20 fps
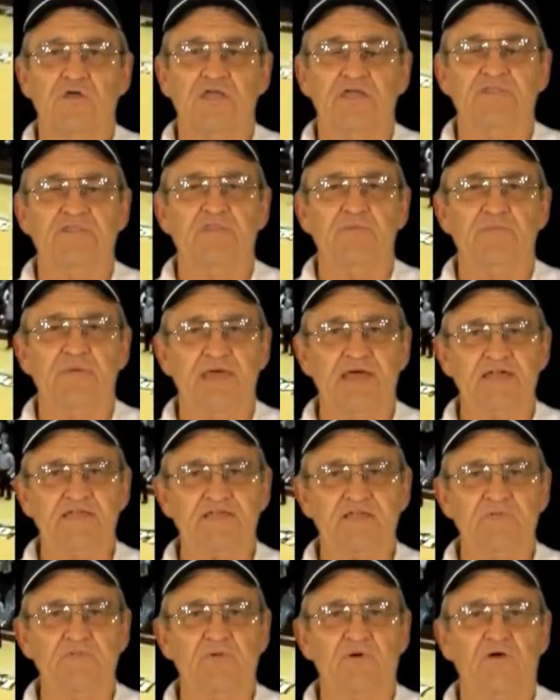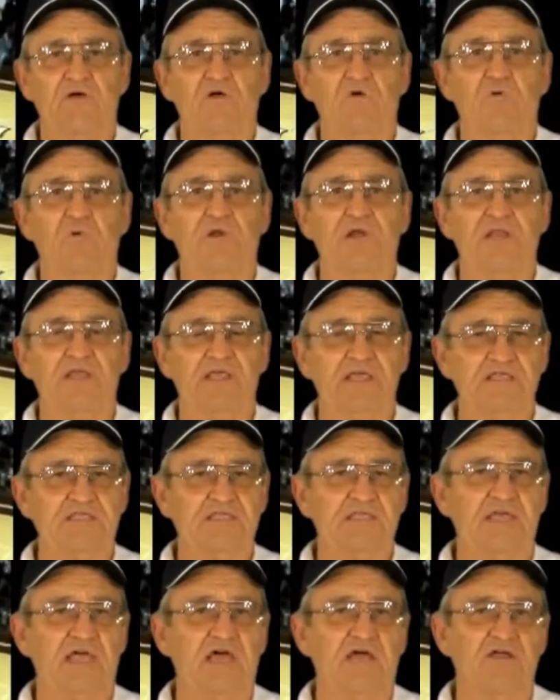the basketball, when it hits
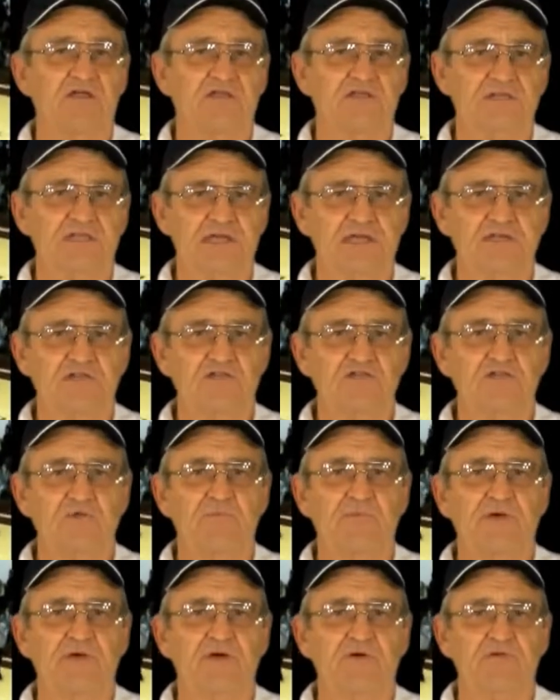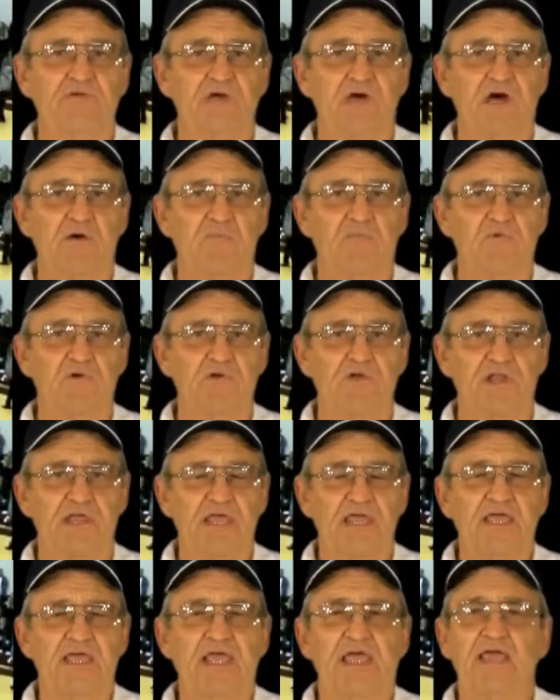the iron, tends to bound upward
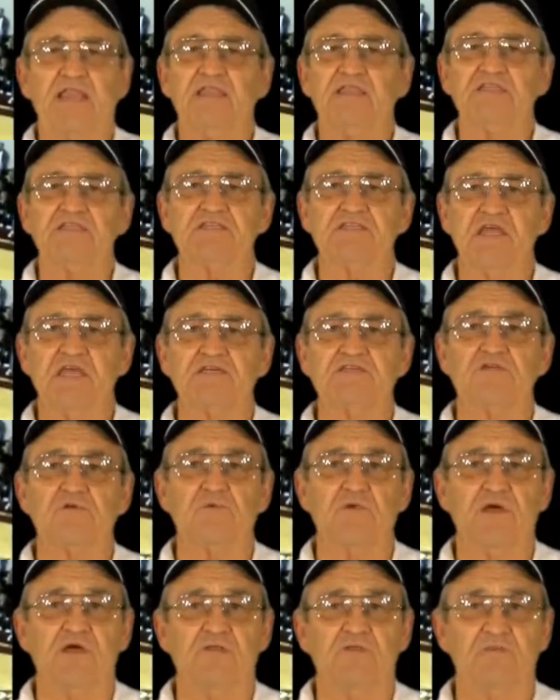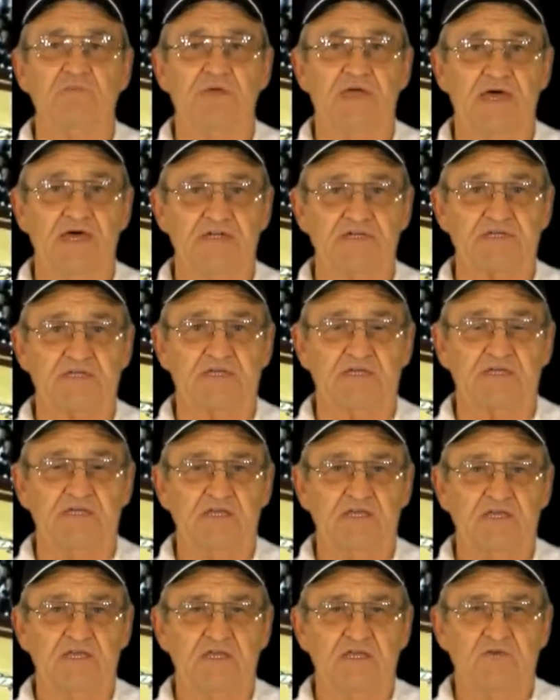and it stays around the basket.
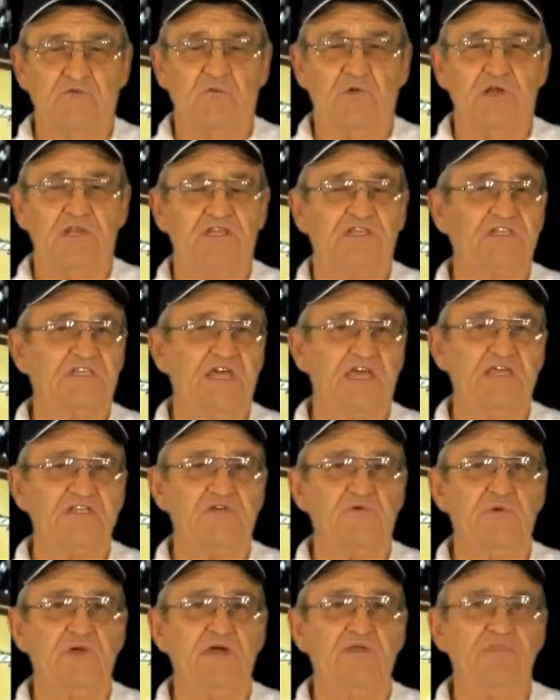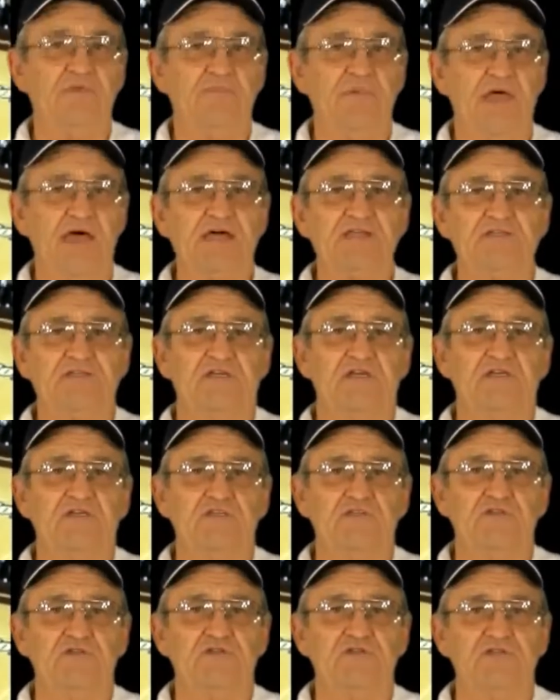When it stays around the basket,
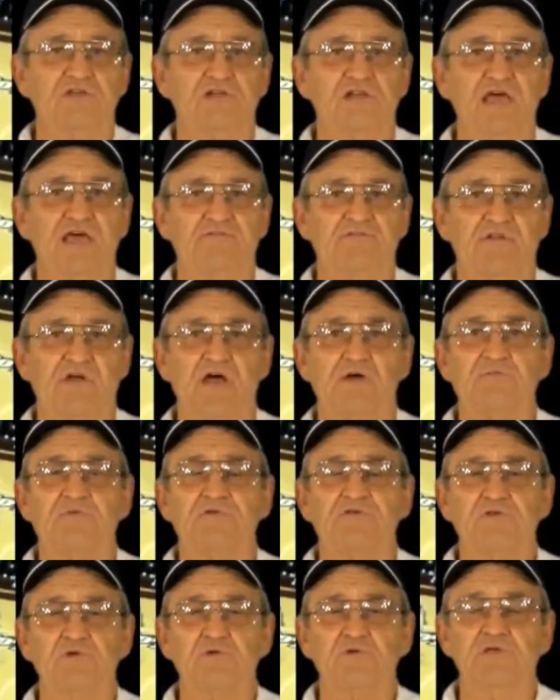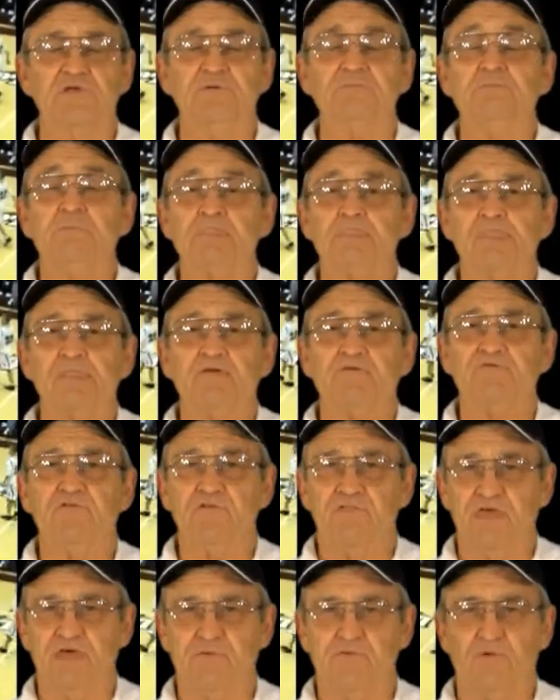you still have an opportunity
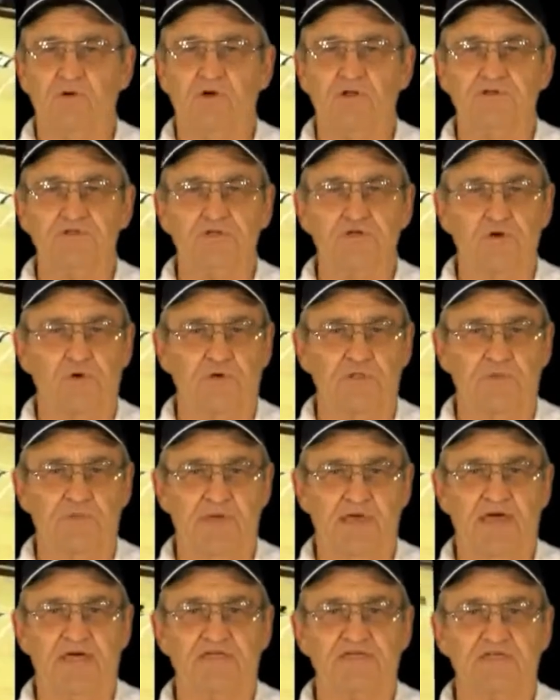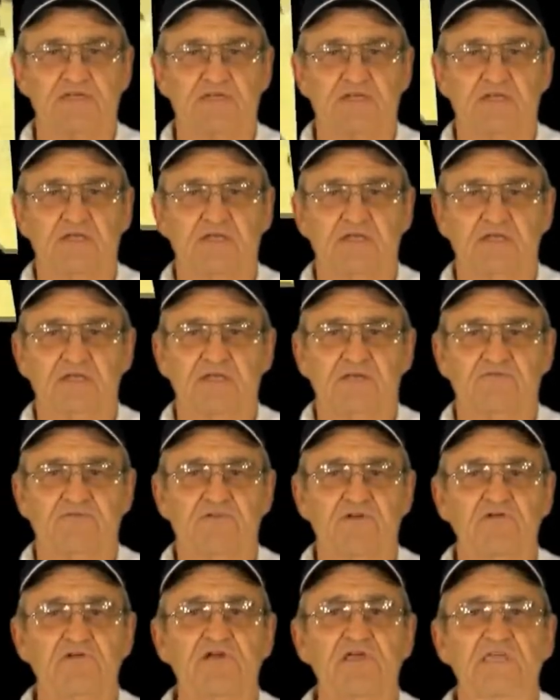for that ball to go in the basket.
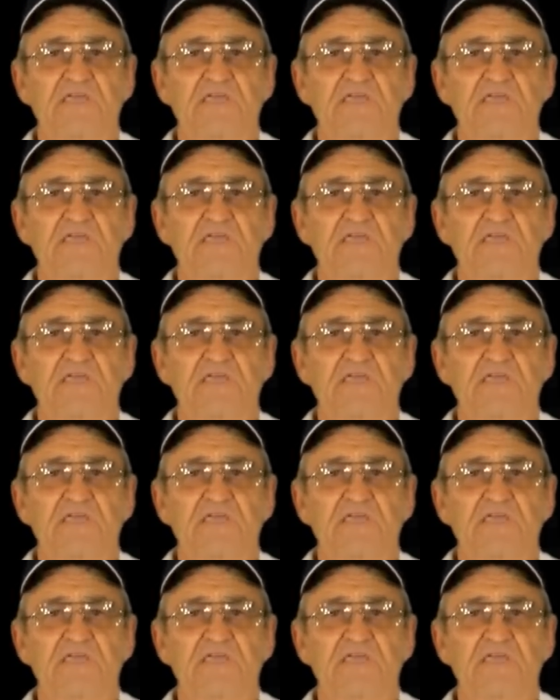Very